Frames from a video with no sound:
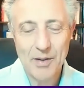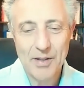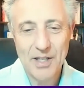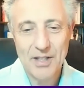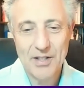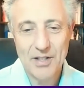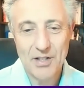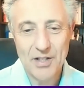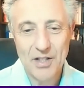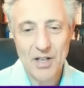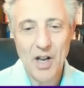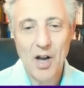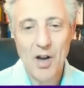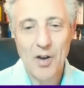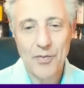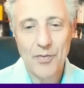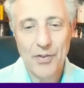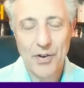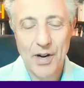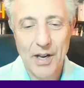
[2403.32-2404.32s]
just a
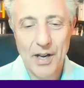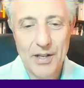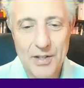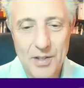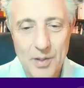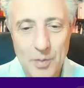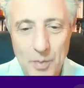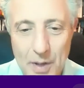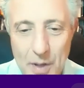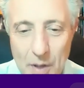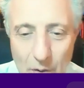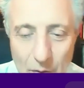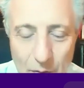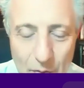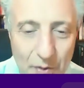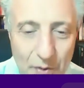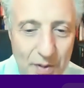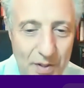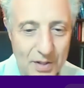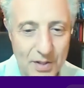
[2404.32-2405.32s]
start for us, and we look
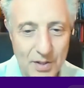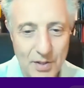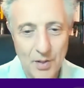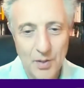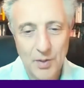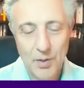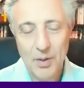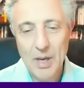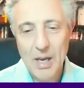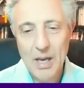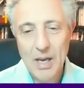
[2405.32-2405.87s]
forward to